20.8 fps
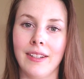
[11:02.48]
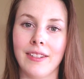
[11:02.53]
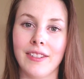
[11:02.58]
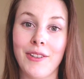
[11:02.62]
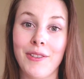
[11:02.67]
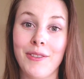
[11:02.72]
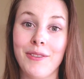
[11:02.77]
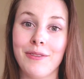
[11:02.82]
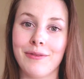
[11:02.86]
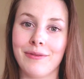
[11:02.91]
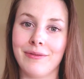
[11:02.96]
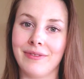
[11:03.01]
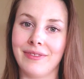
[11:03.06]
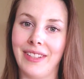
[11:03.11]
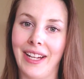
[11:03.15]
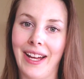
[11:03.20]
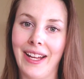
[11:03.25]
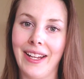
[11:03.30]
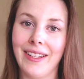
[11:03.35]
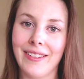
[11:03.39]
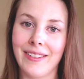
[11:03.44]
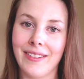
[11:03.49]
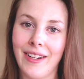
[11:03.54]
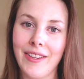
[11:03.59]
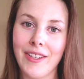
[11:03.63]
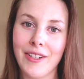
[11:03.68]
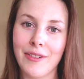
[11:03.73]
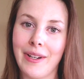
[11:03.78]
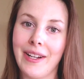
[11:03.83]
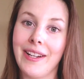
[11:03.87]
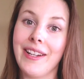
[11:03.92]
So that is
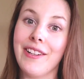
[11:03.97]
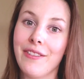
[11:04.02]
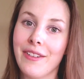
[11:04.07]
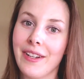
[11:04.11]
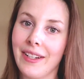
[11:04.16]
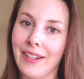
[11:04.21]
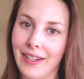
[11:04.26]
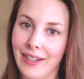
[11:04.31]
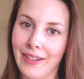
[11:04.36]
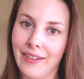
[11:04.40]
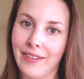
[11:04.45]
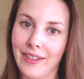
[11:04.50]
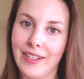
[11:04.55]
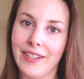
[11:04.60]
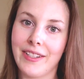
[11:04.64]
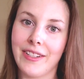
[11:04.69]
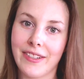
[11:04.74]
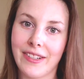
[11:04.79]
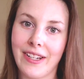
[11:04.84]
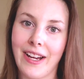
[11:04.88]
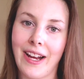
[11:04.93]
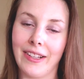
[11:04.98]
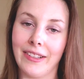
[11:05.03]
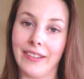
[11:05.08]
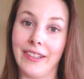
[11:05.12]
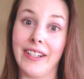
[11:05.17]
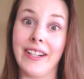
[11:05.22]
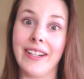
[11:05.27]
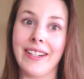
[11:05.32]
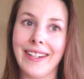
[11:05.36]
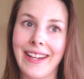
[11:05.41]
another way you can increase your
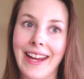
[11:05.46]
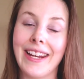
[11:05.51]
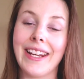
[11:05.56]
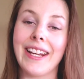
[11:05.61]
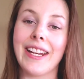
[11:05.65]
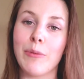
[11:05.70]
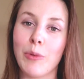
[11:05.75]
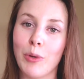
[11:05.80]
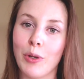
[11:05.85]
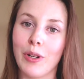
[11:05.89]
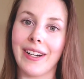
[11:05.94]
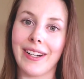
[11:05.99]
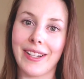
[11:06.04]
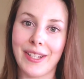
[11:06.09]
salary, gaining more